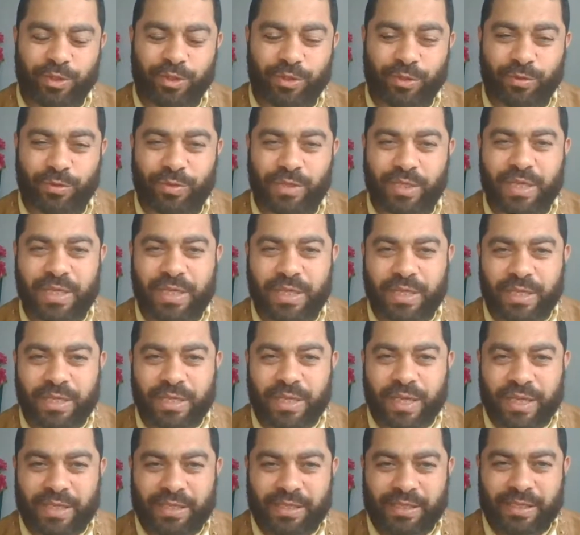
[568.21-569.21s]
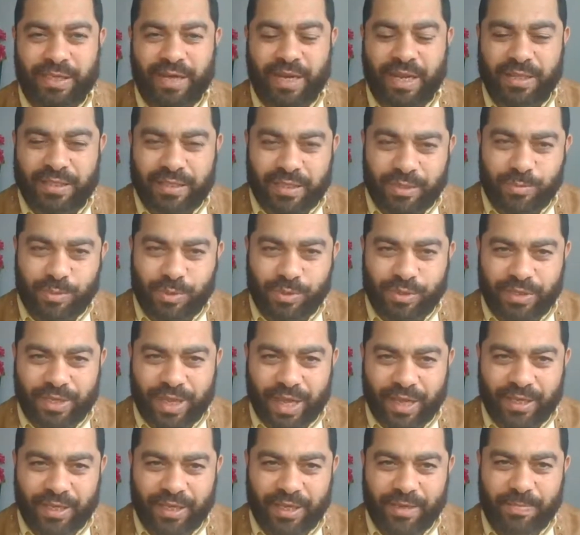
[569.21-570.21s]
to as-sirat
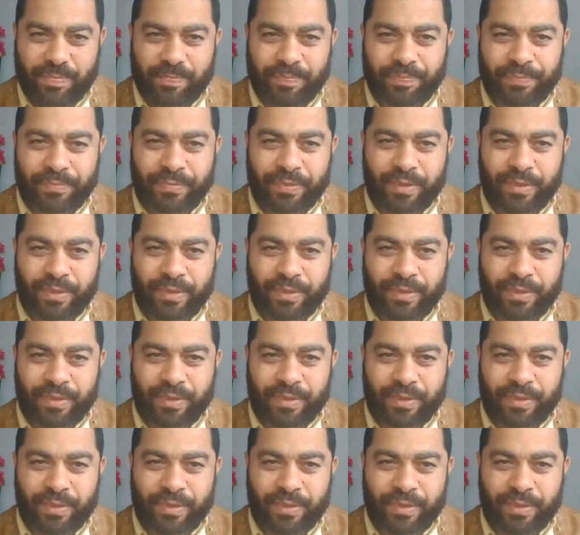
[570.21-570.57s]
al-mustaqim.